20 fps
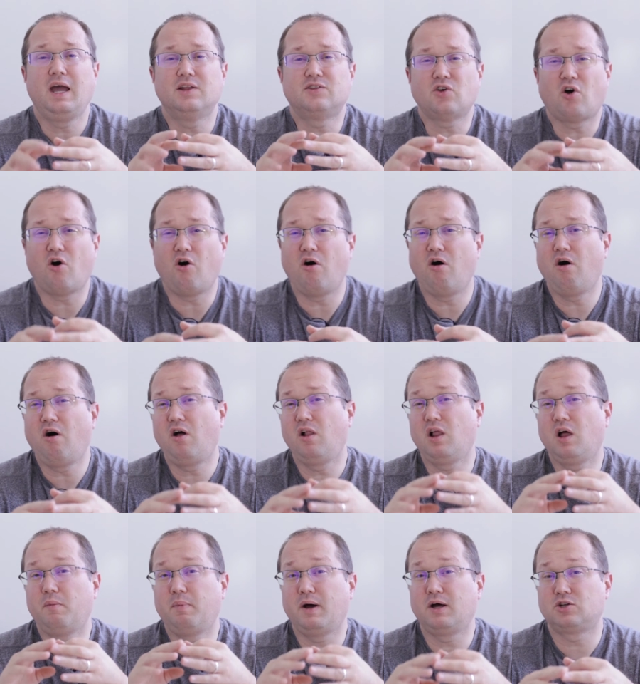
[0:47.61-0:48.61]
It's
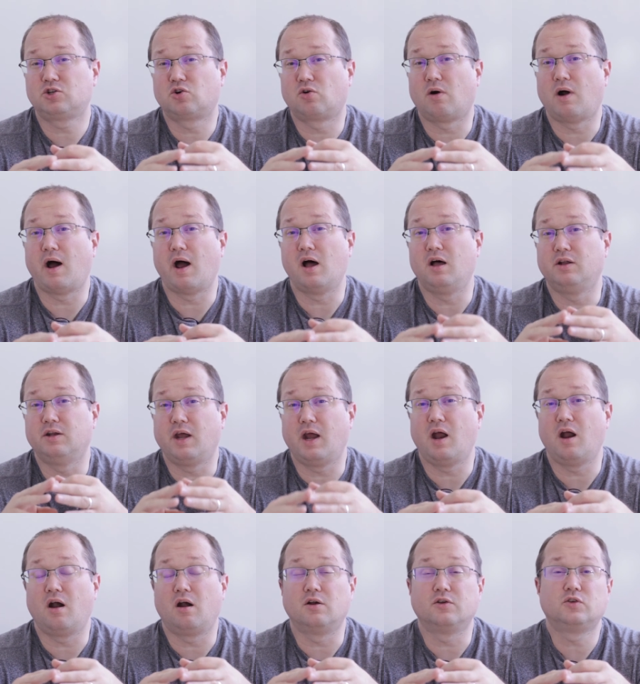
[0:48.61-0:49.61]
all about trial and
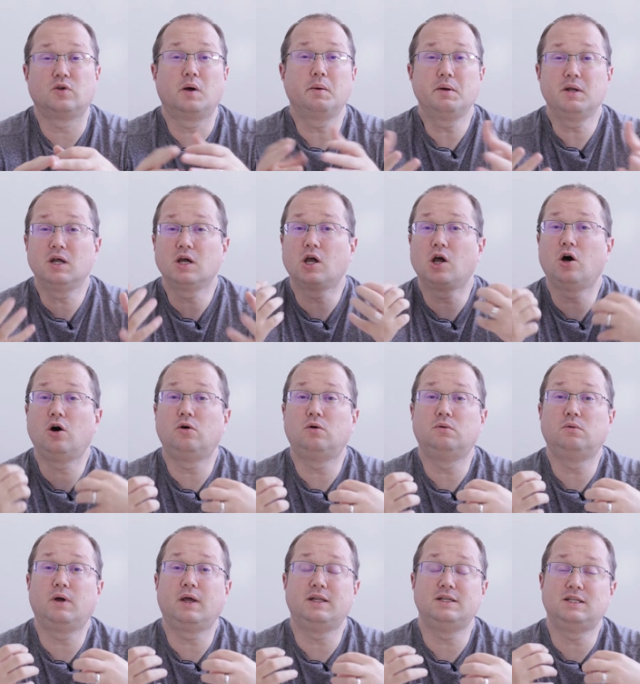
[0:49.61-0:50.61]
error. So I'm going to
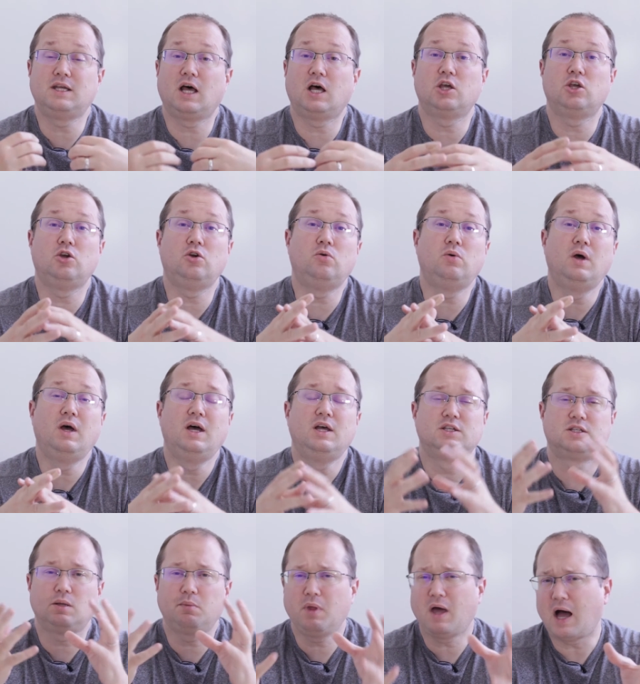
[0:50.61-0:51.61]
go and tell you
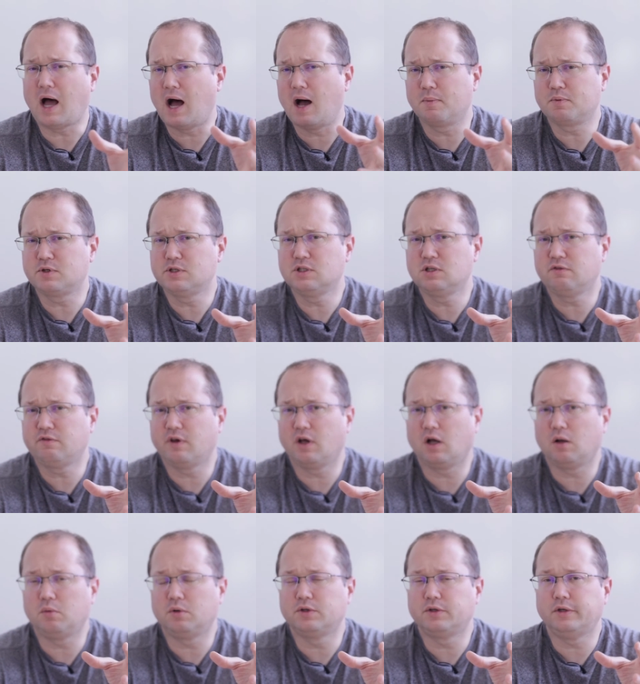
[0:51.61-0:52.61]
some of the options
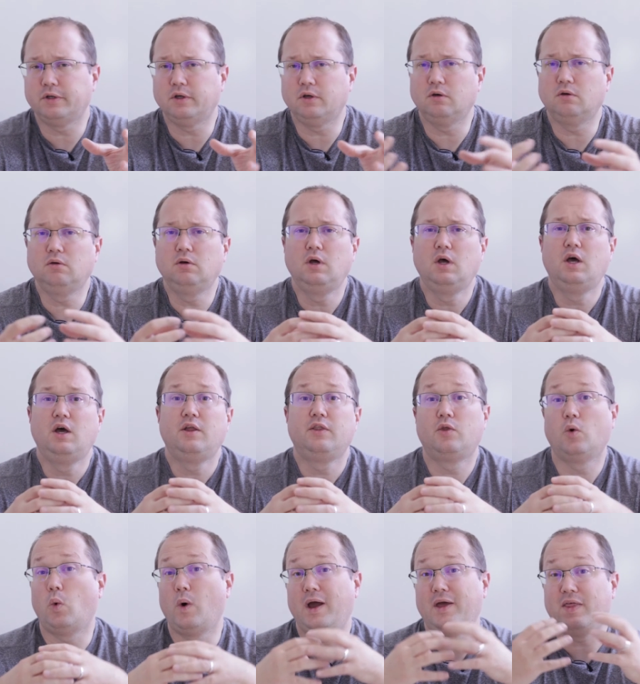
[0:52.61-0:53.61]
available to you,
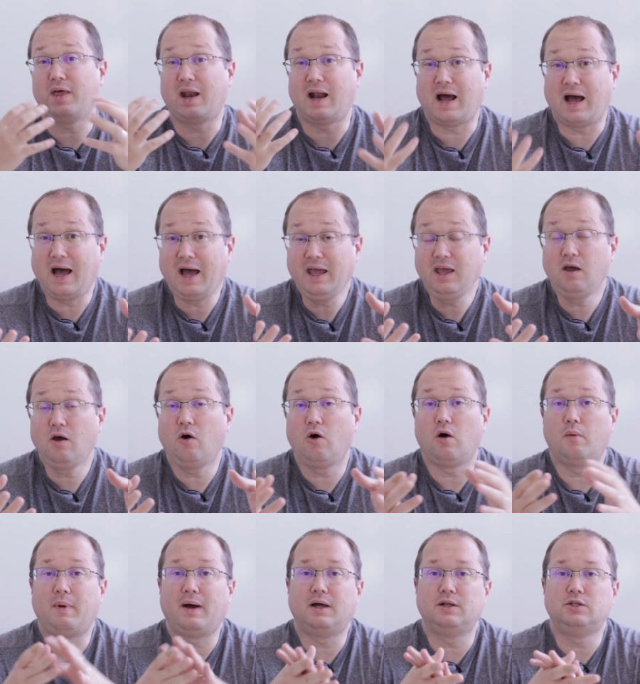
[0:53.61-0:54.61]
the way that I
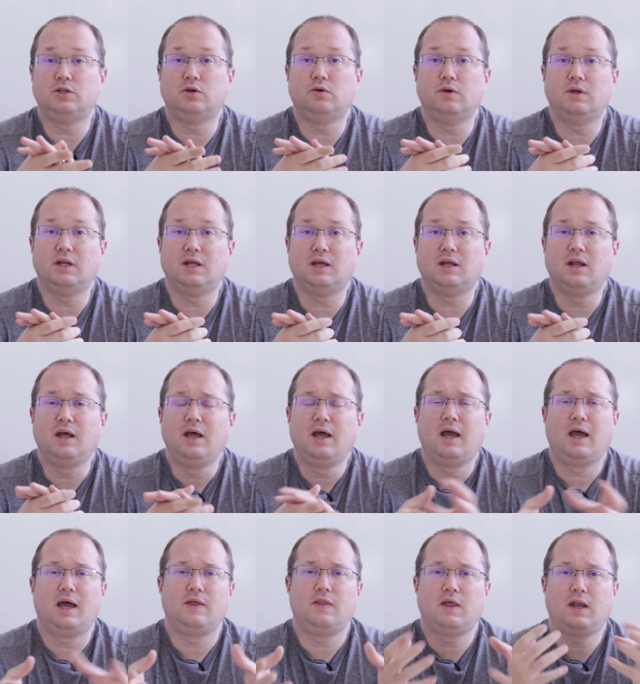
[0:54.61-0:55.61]
go about doing it,
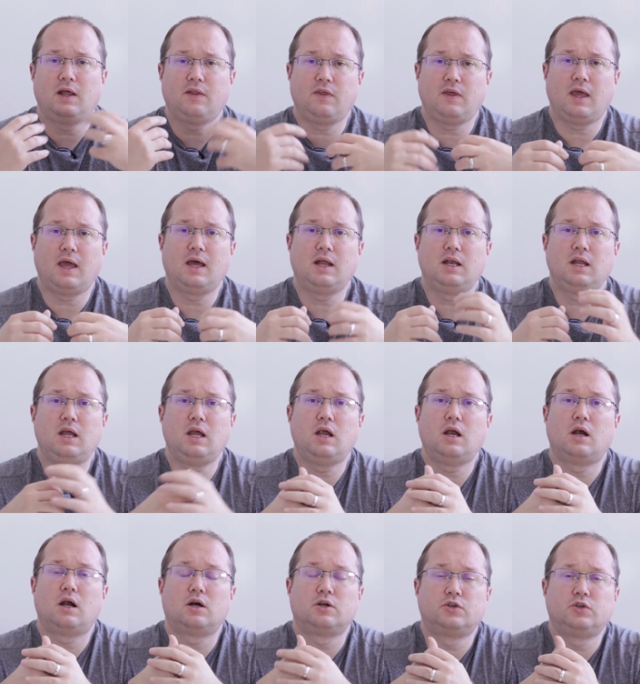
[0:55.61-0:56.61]
and then at the end
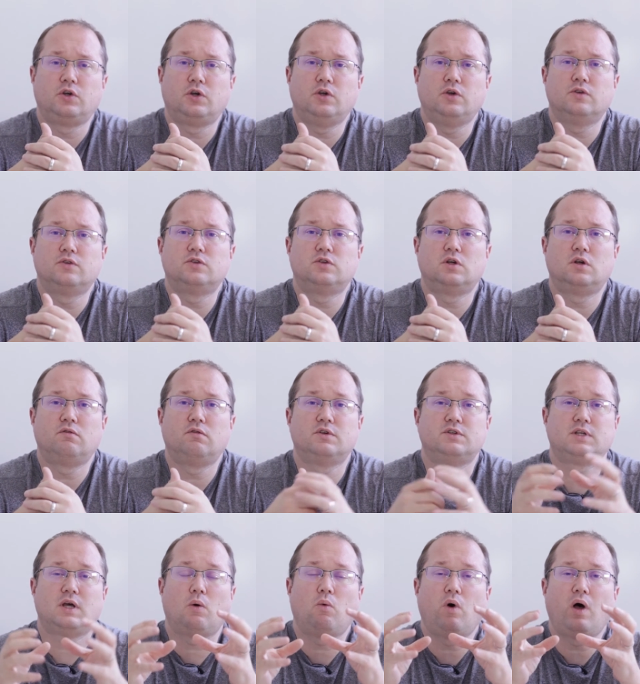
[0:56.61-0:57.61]
here I'll show you a
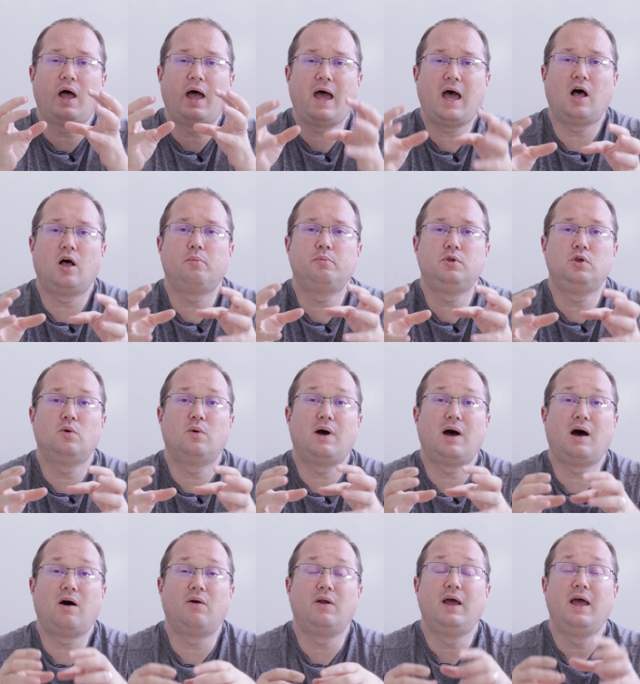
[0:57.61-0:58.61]
service that will help you
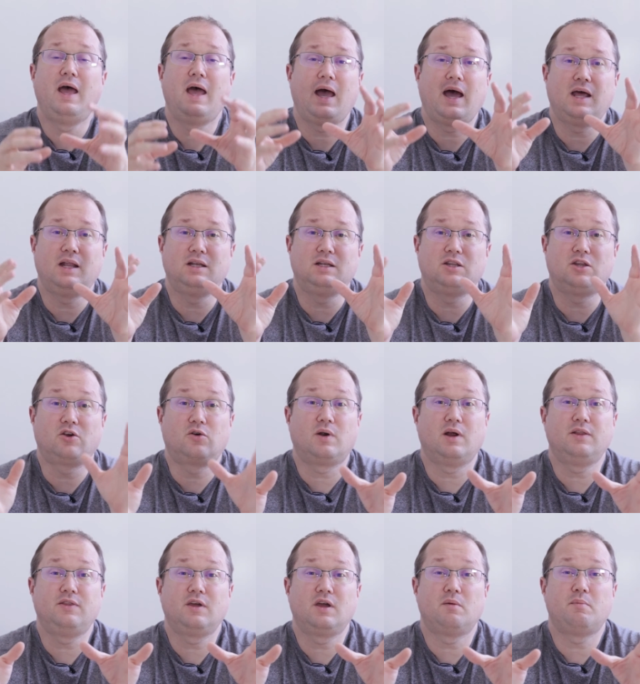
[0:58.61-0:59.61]
out. And the
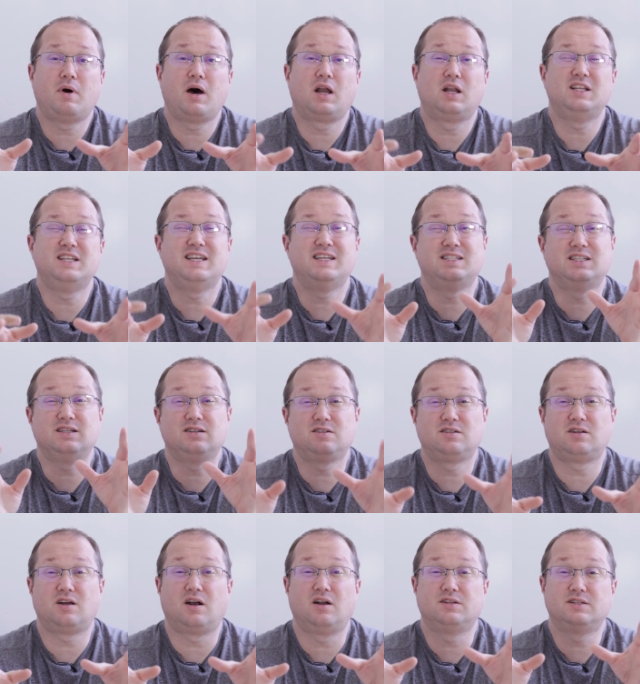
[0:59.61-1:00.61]
great thing about it is it
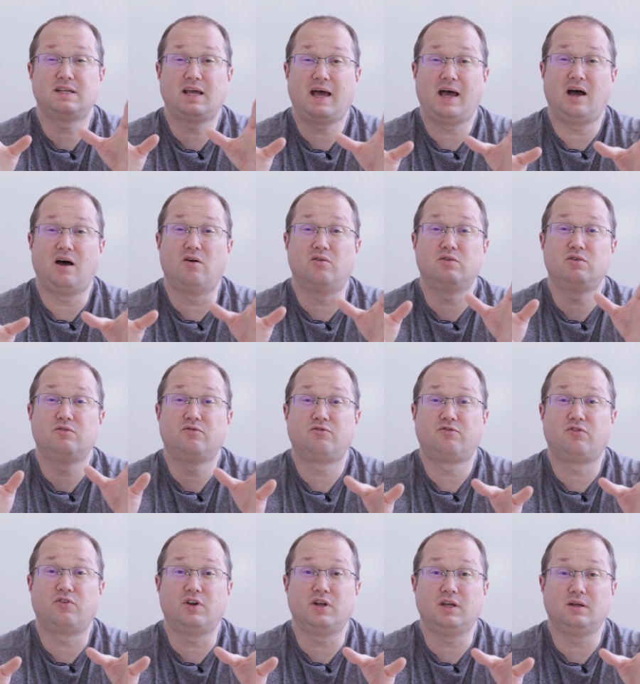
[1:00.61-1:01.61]
starts out
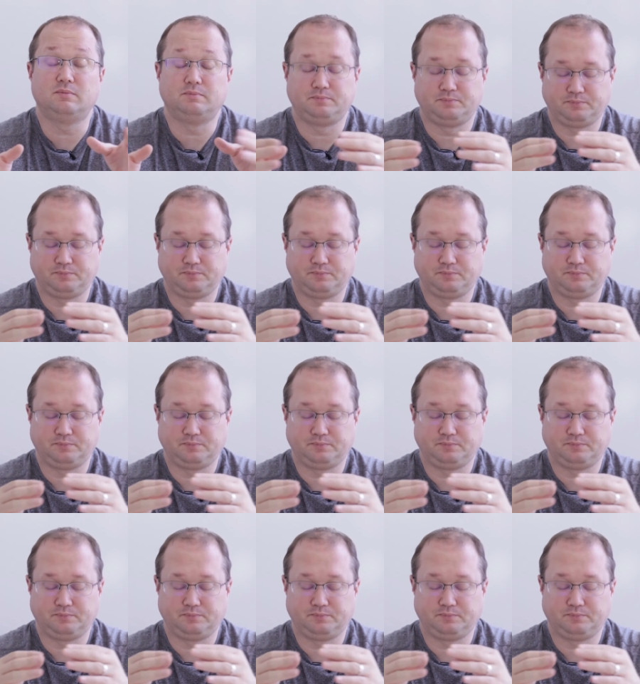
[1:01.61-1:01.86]
free.